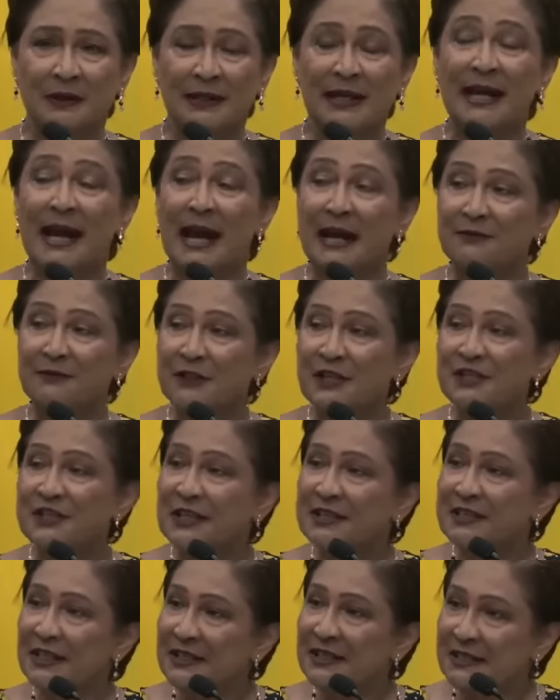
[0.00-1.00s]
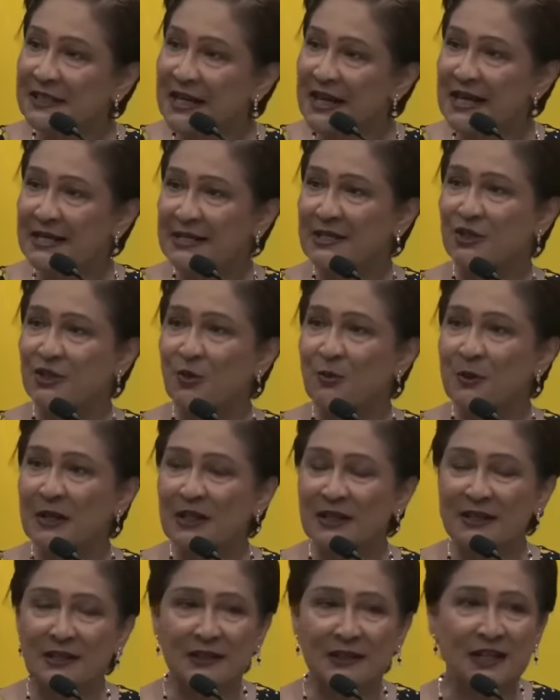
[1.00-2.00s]
They have to set a date so we
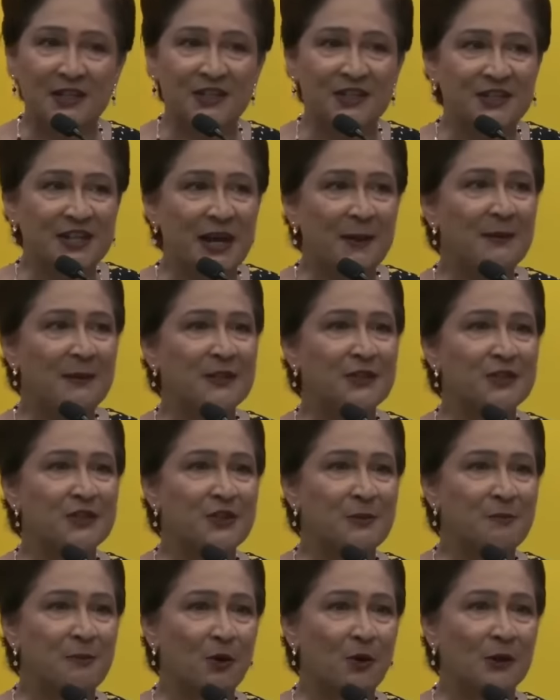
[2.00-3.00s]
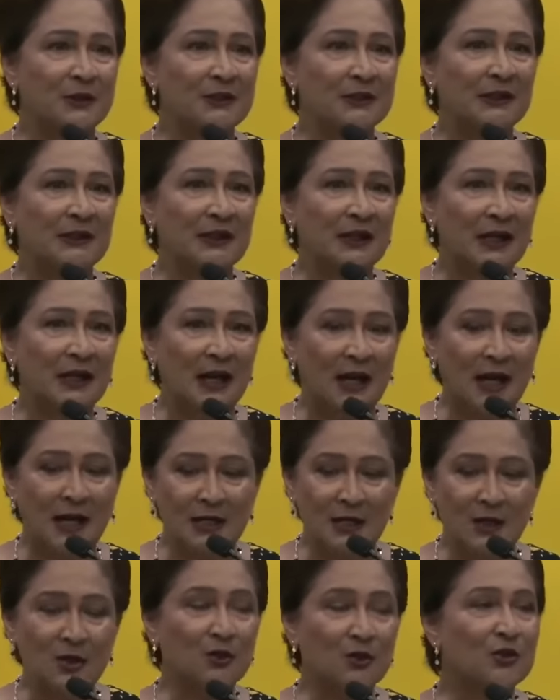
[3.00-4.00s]
can examine this report
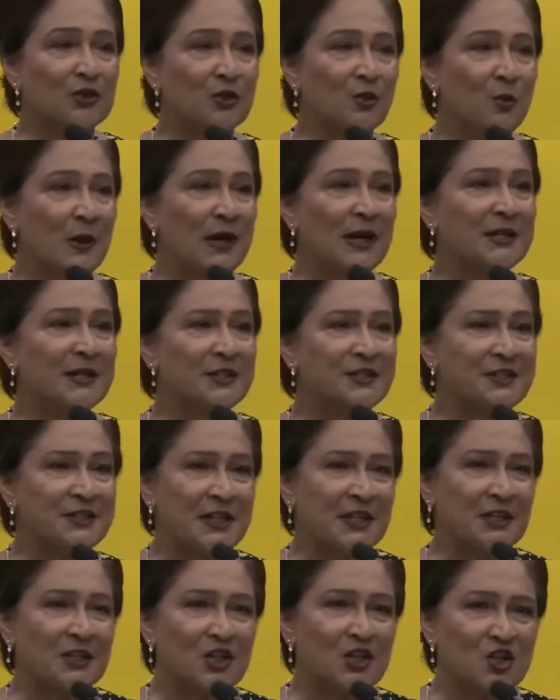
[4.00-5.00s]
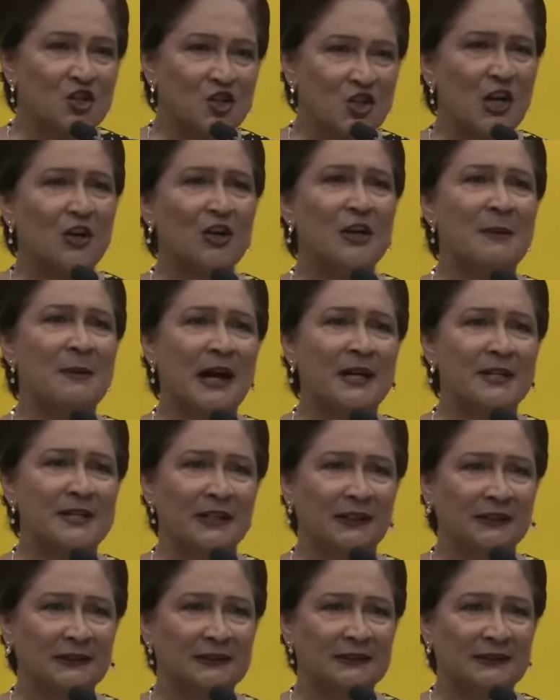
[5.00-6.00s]
and look to where they seek to
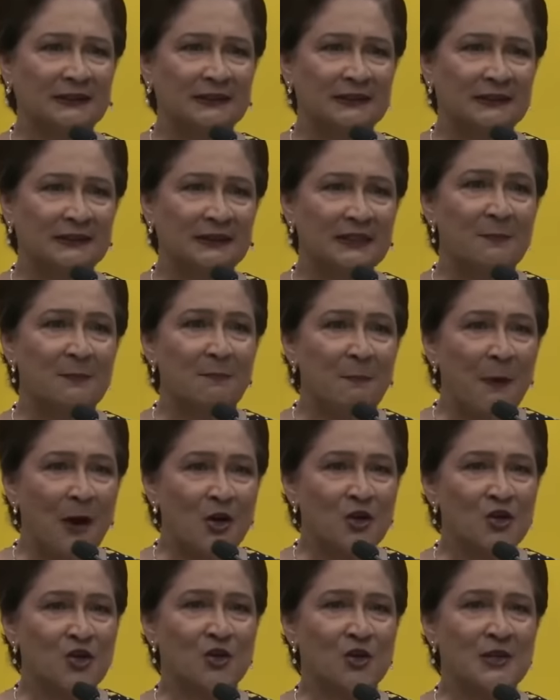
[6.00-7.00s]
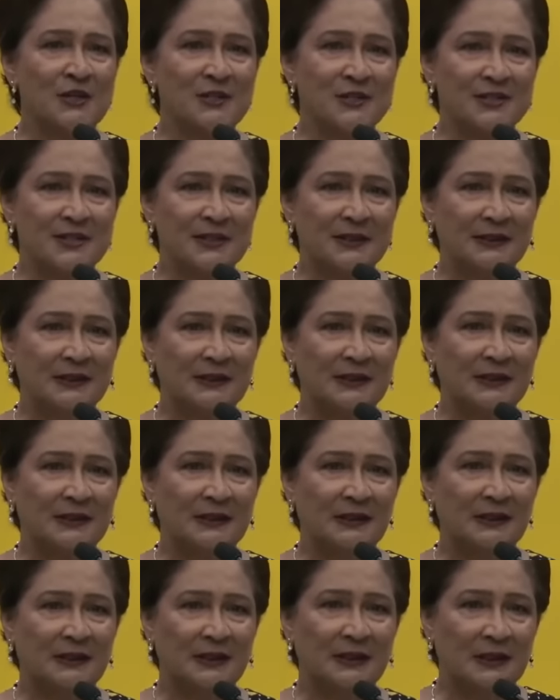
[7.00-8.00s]
gerrymander the boundaries
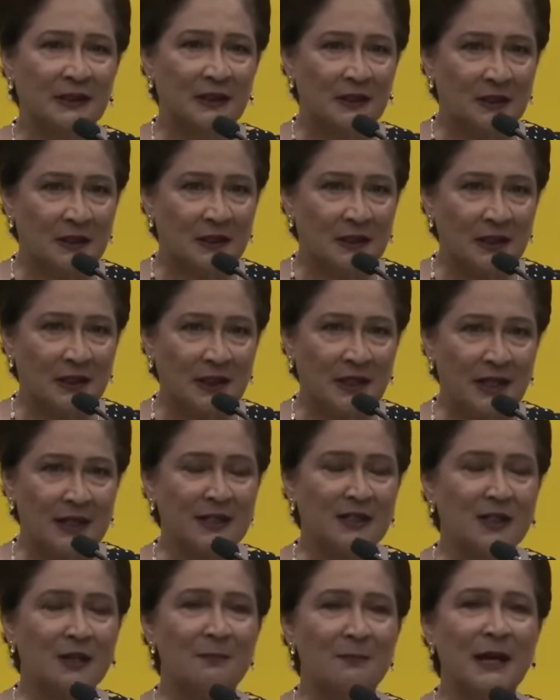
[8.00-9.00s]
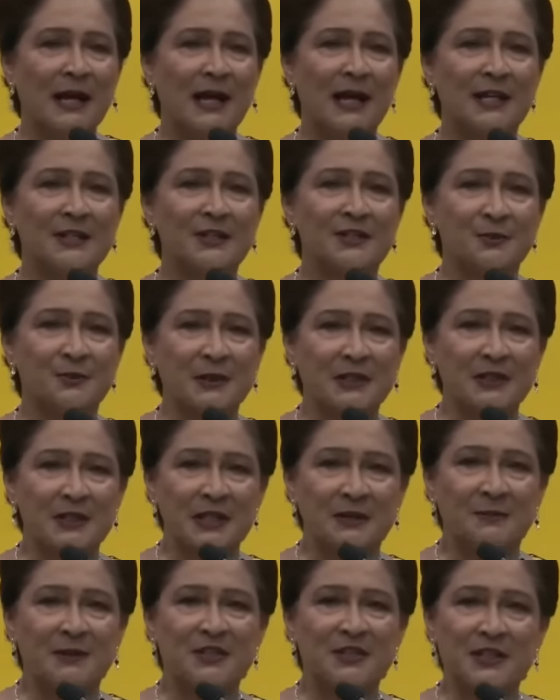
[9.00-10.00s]
in compliance with
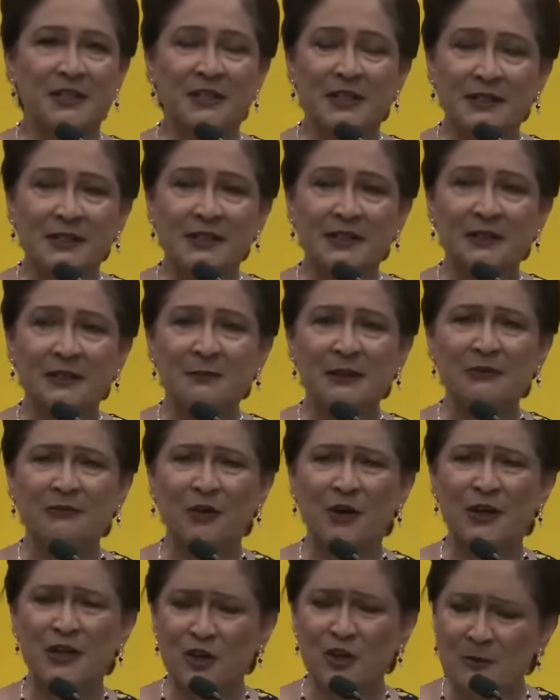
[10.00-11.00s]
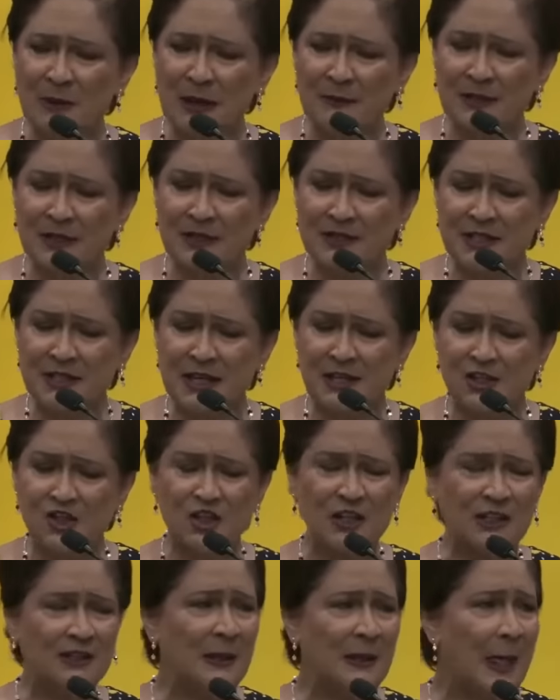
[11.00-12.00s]
the EBC. They did it before, you remember, the
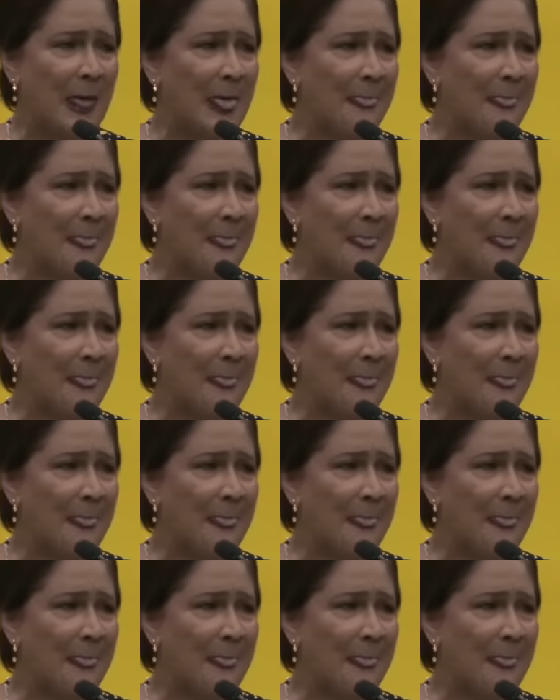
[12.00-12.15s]
THA?